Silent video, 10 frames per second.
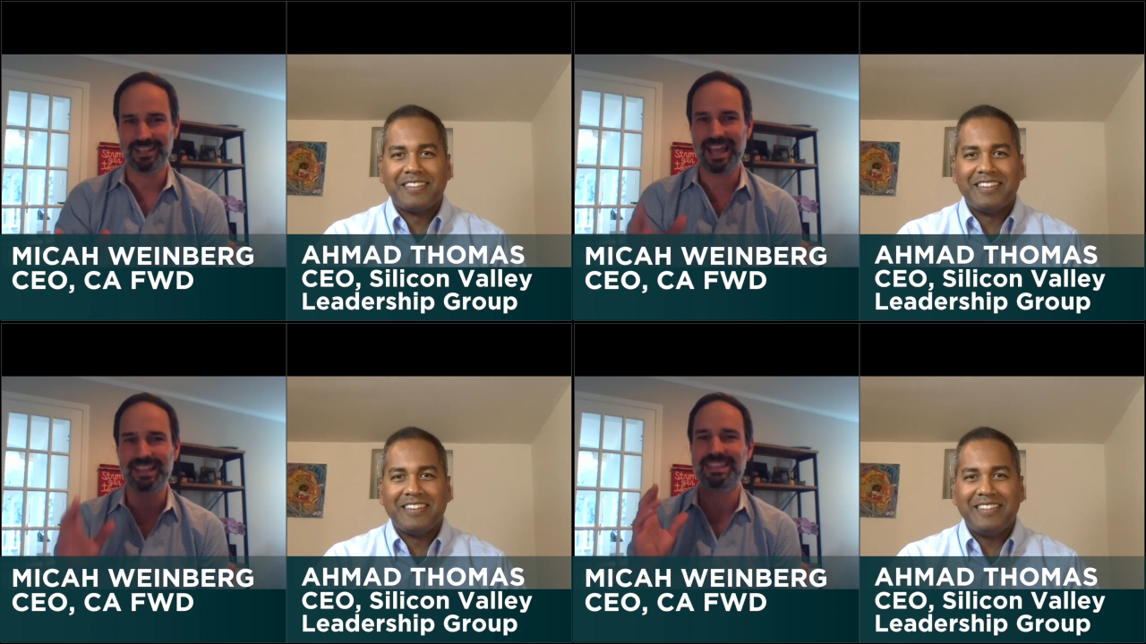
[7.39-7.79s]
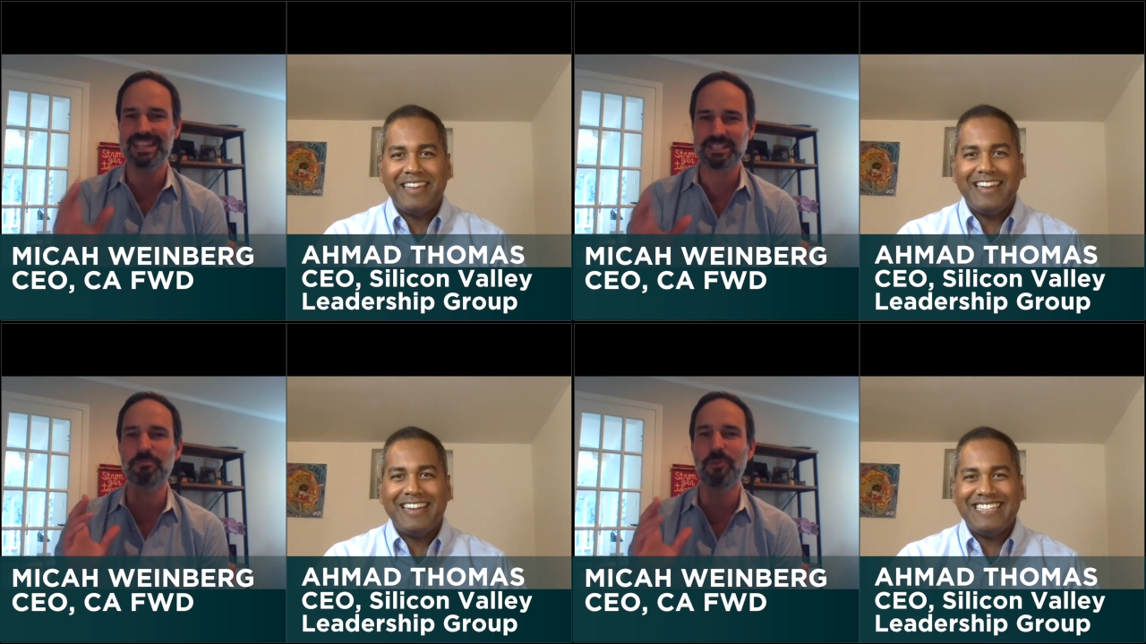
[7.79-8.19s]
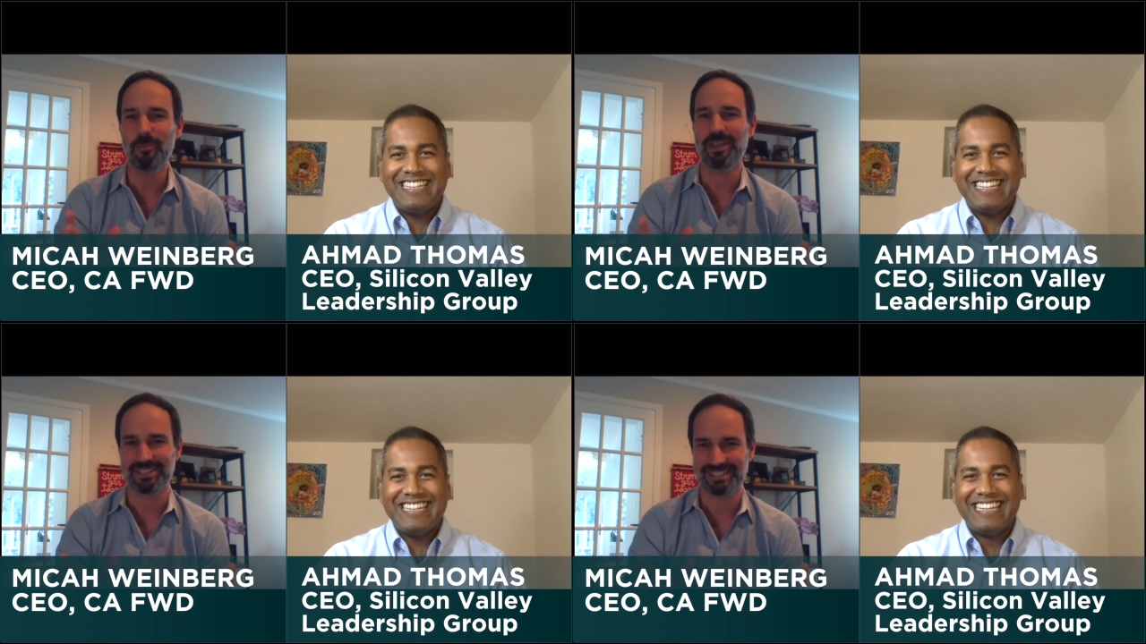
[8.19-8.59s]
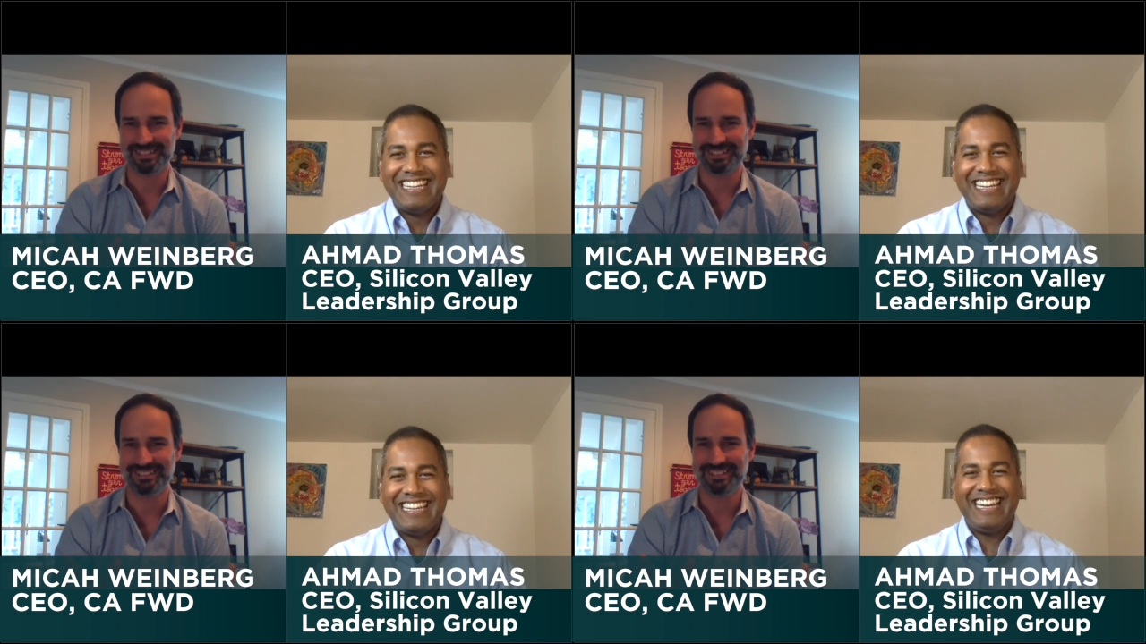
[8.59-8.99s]
Speaker 1: at this moment.
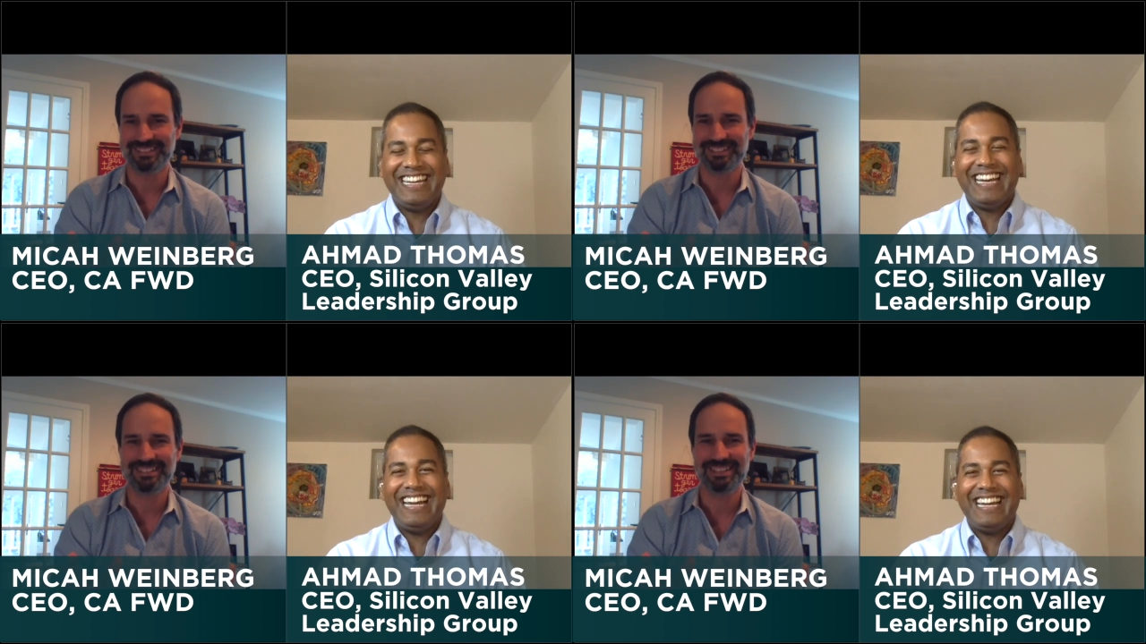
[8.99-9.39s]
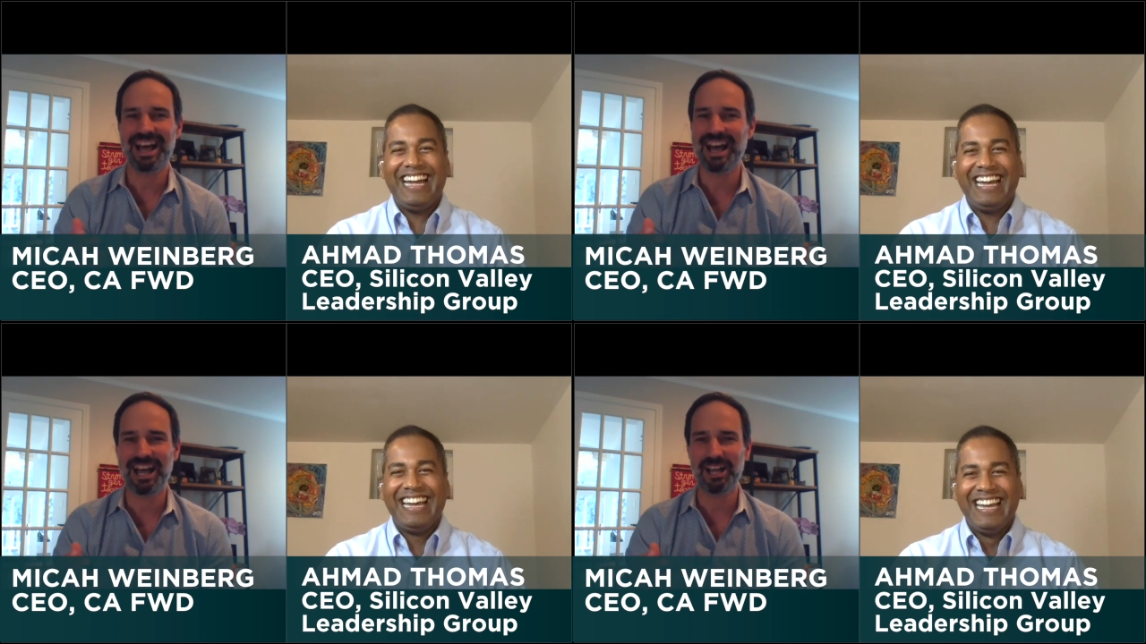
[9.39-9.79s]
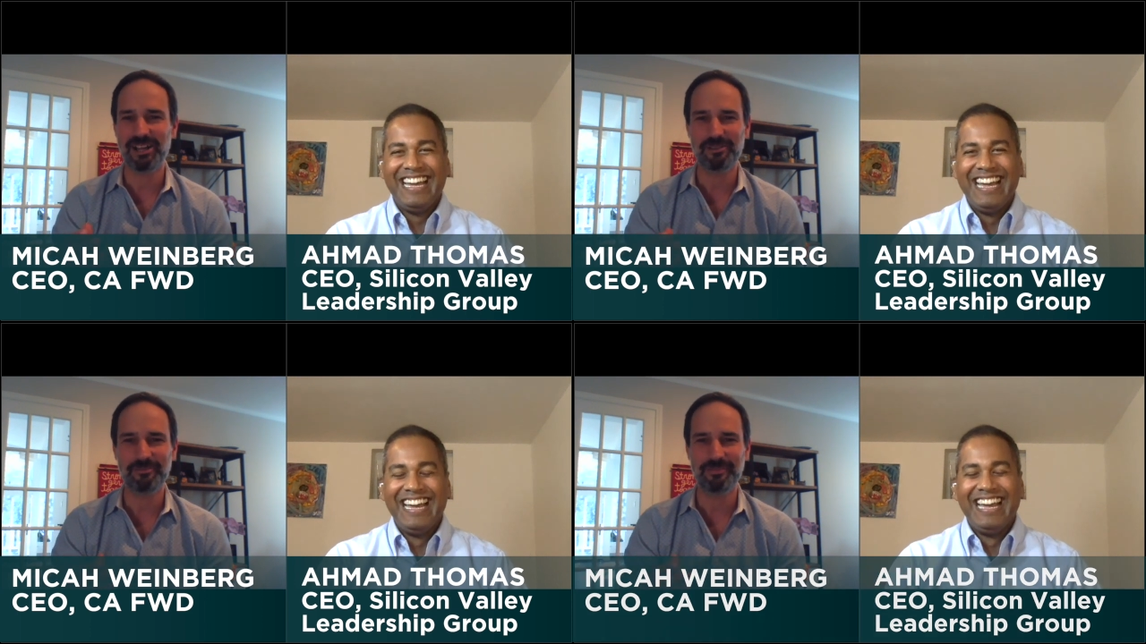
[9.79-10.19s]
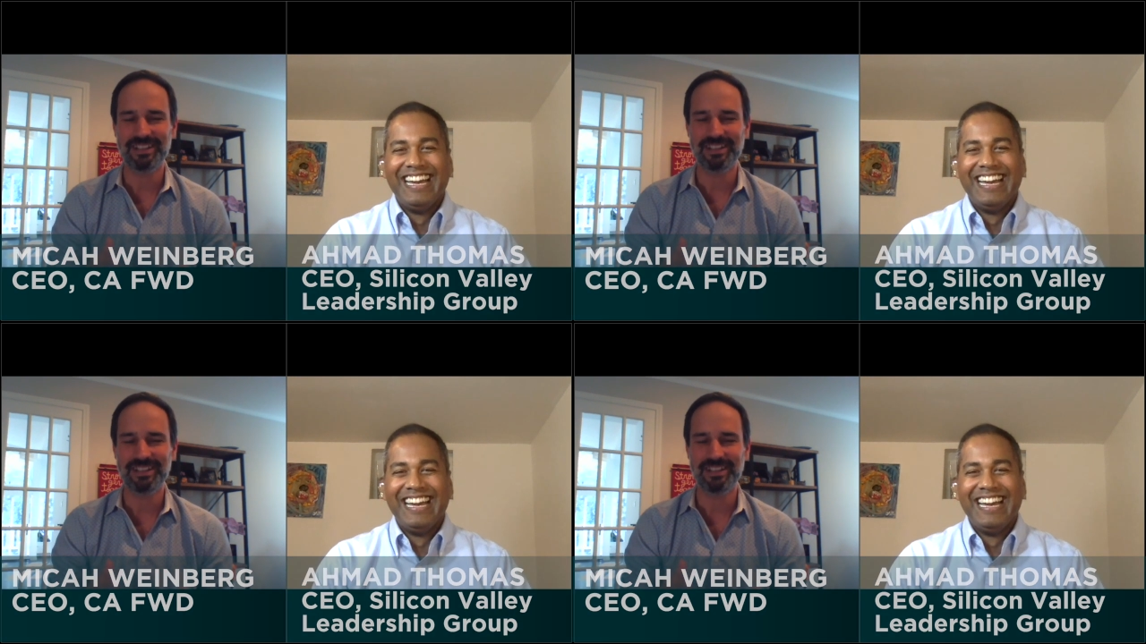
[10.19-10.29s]
um,